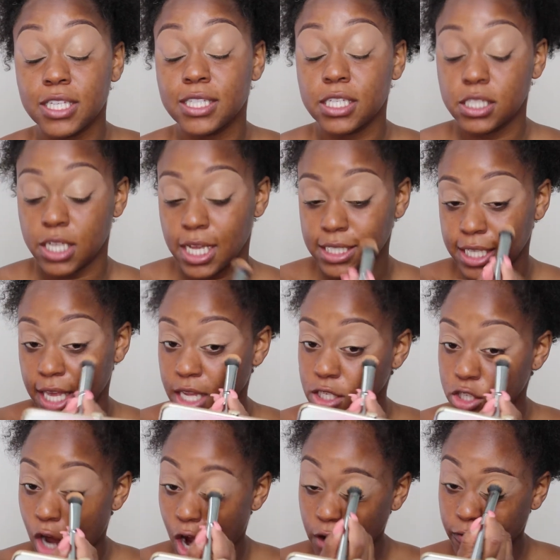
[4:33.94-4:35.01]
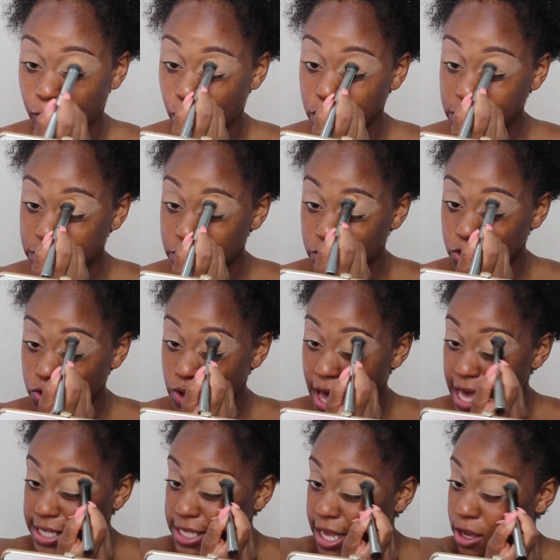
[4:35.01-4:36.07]
suggest getting Dark 42
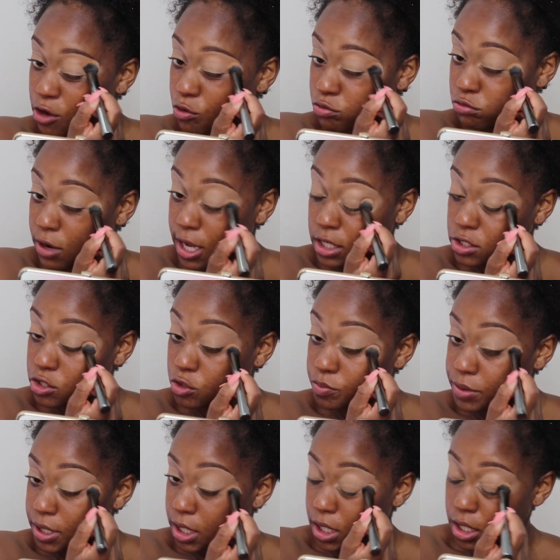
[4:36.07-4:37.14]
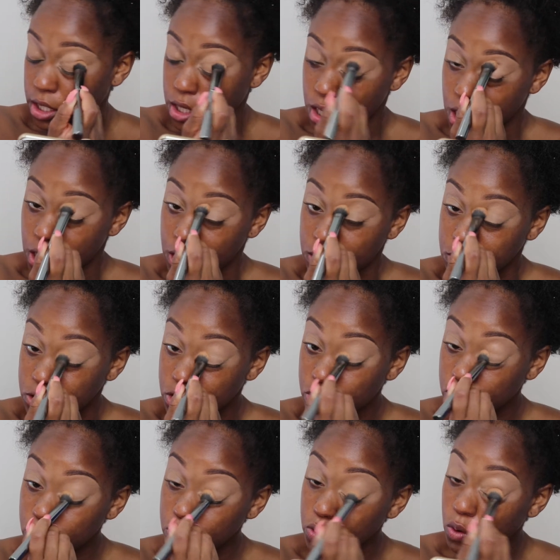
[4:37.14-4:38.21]
as a great duplicate
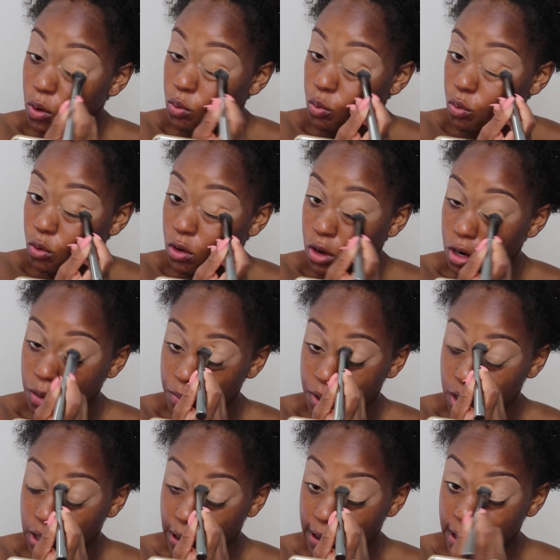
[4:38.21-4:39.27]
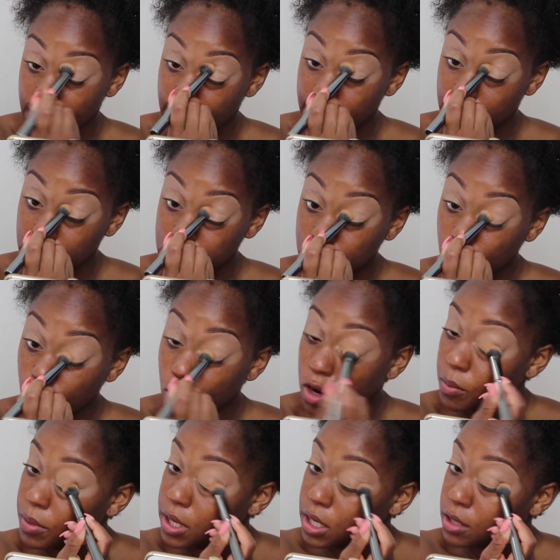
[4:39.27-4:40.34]
to Warm
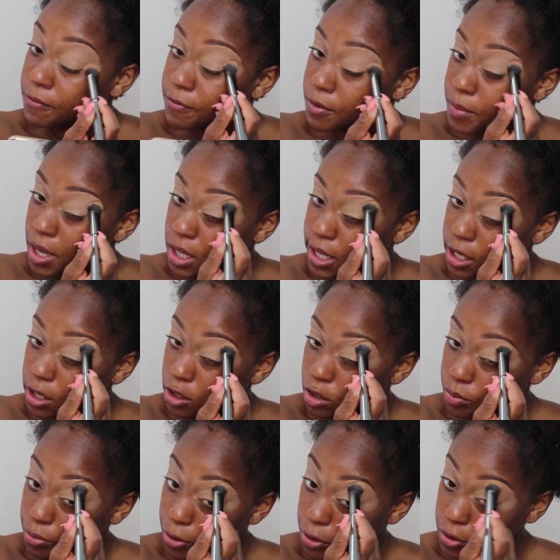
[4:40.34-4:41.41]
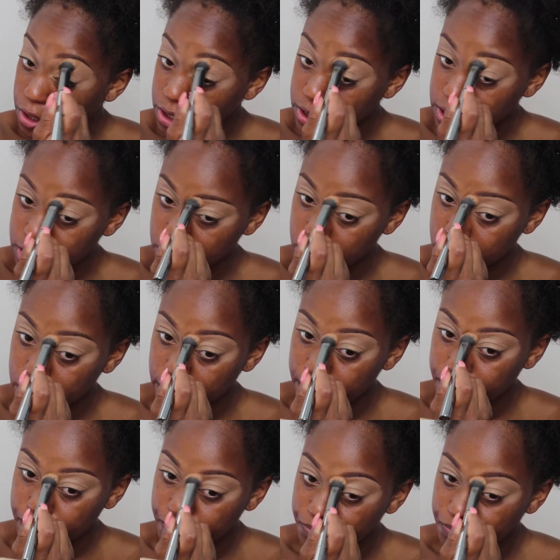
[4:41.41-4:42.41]
Honey from LA Girl Pro Concealer.